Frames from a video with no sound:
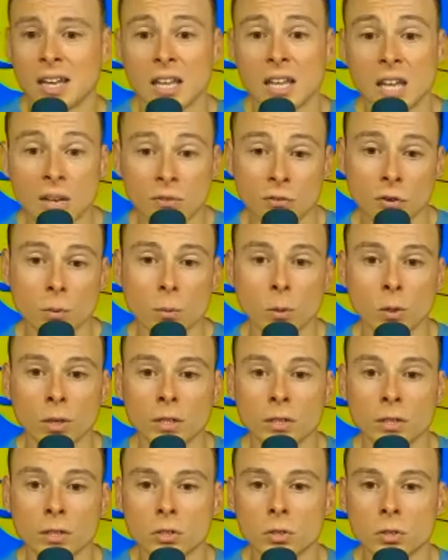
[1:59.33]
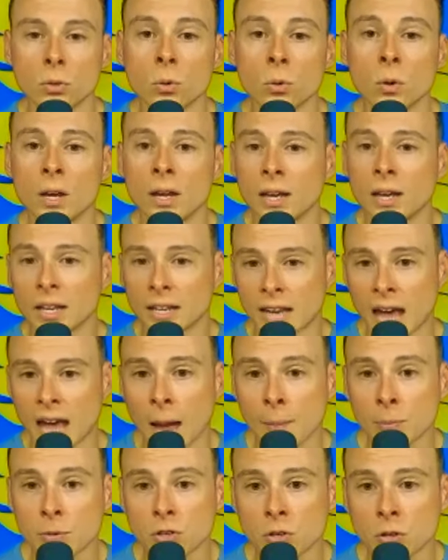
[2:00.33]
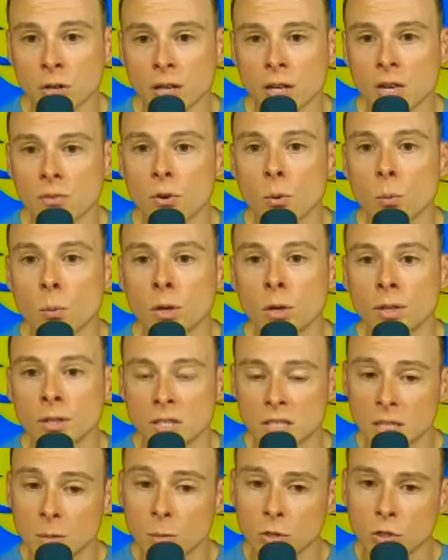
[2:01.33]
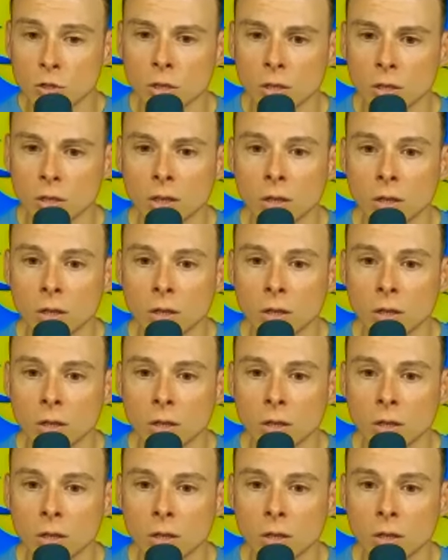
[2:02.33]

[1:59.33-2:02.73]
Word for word: if you're willing to capture it, if you're willing to see what you can